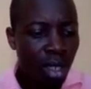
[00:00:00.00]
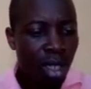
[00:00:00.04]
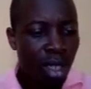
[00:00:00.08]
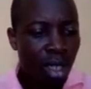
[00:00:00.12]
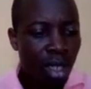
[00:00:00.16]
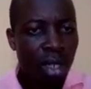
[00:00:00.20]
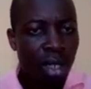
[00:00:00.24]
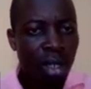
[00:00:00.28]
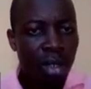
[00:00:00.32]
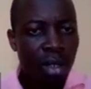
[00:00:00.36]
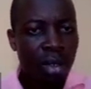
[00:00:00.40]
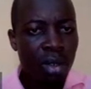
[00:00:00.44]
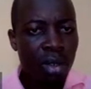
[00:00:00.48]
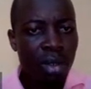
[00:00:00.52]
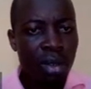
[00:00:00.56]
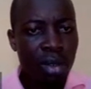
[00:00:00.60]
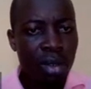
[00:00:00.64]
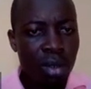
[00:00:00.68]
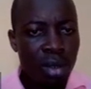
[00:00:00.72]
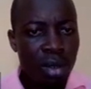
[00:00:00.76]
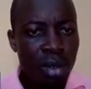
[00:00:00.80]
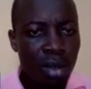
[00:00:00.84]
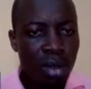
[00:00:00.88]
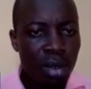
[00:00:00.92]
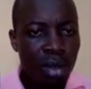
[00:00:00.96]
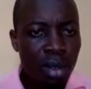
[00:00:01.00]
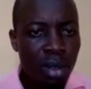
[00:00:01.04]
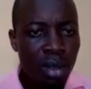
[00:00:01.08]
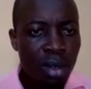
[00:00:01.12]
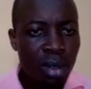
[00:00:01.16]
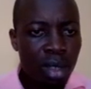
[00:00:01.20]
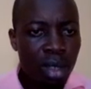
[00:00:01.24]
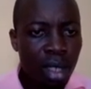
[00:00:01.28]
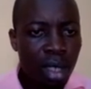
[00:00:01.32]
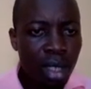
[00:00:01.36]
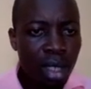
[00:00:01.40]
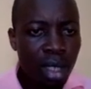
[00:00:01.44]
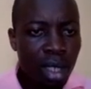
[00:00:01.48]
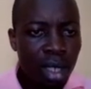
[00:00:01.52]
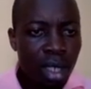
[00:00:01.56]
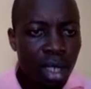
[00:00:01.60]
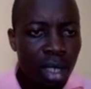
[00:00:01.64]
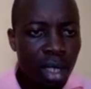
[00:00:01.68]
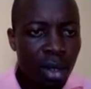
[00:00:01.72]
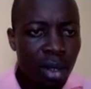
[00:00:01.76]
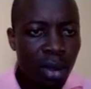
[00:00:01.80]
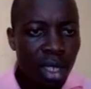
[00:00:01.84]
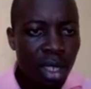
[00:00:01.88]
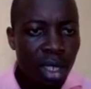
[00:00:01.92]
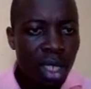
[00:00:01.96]
no.
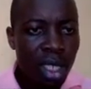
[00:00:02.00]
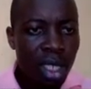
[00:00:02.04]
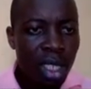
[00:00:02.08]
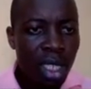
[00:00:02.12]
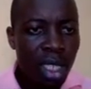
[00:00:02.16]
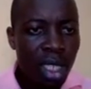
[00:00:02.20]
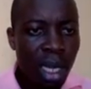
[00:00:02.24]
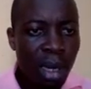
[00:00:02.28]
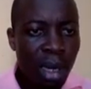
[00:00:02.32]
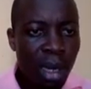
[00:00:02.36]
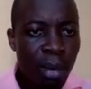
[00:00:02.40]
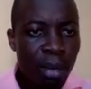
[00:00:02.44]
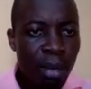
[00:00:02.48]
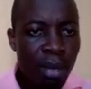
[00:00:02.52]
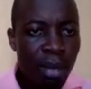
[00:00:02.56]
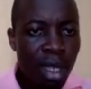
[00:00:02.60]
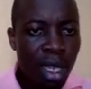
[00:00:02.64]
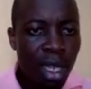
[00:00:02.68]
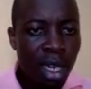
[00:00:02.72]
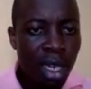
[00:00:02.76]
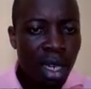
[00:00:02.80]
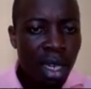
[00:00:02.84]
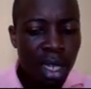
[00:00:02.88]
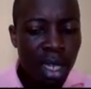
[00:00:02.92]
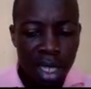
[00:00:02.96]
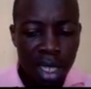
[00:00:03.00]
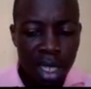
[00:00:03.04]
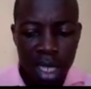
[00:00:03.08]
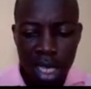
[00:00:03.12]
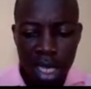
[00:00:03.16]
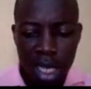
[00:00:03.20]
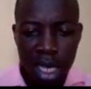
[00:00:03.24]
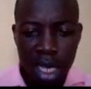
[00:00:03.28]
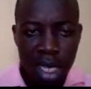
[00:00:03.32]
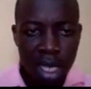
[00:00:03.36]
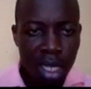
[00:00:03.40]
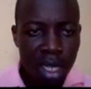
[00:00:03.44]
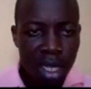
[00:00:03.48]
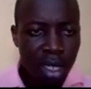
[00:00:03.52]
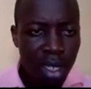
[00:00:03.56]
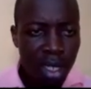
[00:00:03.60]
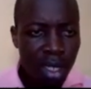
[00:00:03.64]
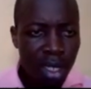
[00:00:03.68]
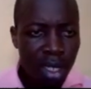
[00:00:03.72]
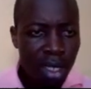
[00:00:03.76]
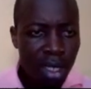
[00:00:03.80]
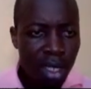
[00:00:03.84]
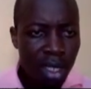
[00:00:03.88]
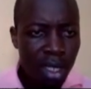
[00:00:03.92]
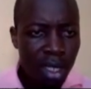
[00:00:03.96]
We did some error here.
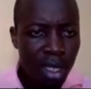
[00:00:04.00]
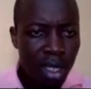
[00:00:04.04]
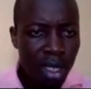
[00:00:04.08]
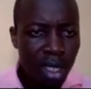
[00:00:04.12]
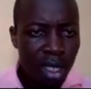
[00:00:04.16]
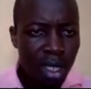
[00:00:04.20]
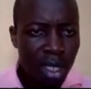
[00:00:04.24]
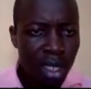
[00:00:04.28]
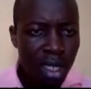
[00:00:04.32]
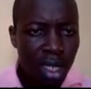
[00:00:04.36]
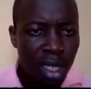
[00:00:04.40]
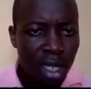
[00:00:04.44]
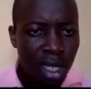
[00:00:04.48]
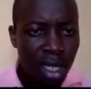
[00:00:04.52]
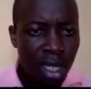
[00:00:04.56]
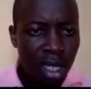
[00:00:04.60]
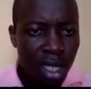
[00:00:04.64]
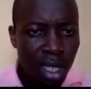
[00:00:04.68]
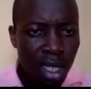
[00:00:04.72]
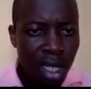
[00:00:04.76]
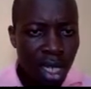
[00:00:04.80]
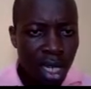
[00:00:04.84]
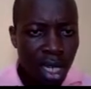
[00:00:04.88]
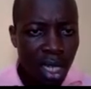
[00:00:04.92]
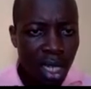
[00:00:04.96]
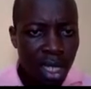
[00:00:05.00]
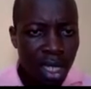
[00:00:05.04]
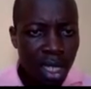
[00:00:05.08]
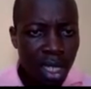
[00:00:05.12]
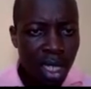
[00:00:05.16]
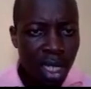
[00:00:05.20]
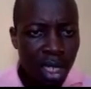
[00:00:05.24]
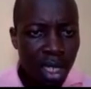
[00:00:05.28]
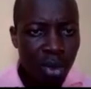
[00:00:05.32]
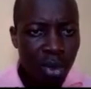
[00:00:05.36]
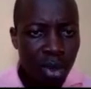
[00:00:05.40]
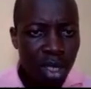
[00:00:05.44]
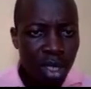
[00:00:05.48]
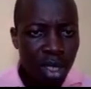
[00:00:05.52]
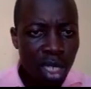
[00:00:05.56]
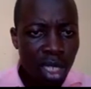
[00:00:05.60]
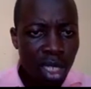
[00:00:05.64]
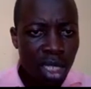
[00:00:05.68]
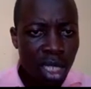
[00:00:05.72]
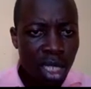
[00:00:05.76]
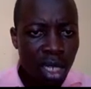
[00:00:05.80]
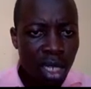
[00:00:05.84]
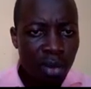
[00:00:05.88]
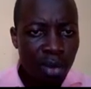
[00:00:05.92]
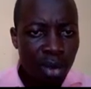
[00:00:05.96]
I think we
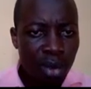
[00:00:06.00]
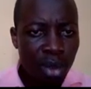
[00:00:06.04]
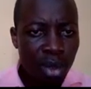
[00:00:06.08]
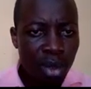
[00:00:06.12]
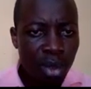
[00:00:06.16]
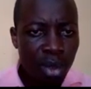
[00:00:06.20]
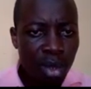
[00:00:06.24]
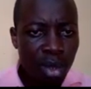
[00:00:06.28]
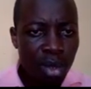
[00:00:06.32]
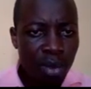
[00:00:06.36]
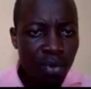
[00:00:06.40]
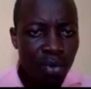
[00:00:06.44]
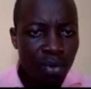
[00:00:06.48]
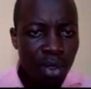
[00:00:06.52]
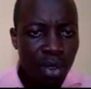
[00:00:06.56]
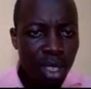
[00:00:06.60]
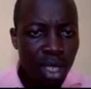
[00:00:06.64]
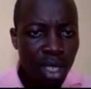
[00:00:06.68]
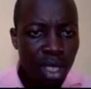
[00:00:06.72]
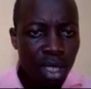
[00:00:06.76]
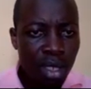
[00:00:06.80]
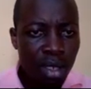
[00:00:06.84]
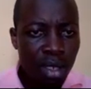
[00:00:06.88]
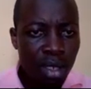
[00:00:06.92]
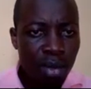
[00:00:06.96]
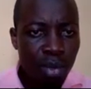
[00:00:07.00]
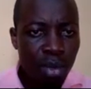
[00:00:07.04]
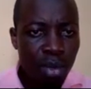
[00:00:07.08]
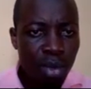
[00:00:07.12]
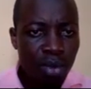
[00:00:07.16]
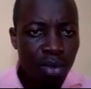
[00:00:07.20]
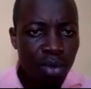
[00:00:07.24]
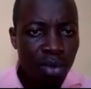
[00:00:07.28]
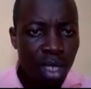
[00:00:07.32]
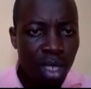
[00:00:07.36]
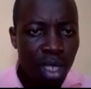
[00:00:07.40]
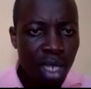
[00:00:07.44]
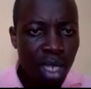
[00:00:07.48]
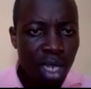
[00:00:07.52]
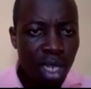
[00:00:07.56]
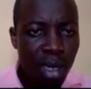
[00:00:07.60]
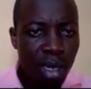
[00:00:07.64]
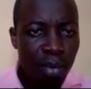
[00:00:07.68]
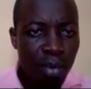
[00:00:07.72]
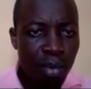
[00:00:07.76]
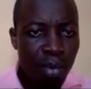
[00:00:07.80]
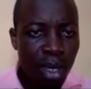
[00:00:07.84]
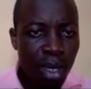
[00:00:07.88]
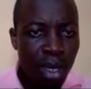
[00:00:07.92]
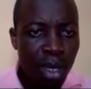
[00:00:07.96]
just have to autofill moving
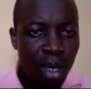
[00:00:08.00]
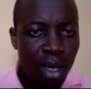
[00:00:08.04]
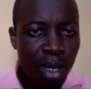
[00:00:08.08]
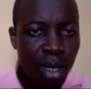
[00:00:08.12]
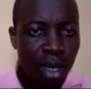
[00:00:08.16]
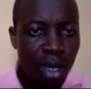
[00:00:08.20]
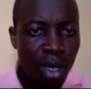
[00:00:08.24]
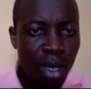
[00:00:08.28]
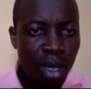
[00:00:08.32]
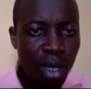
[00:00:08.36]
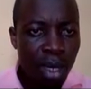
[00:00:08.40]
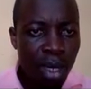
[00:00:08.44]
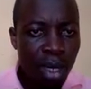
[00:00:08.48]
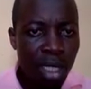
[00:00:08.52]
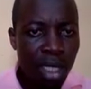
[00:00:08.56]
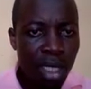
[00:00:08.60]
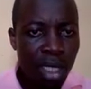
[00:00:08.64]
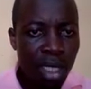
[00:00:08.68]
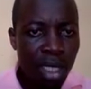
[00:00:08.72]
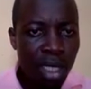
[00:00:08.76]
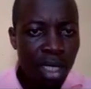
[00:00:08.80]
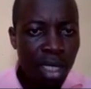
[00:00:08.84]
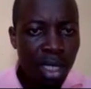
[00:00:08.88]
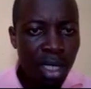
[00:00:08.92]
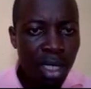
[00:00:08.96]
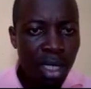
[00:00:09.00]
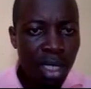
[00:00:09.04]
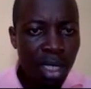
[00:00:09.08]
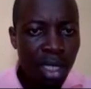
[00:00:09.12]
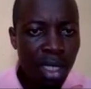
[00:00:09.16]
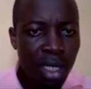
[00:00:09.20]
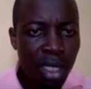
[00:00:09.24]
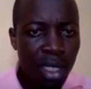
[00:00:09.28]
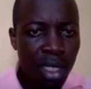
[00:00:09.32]
up like this.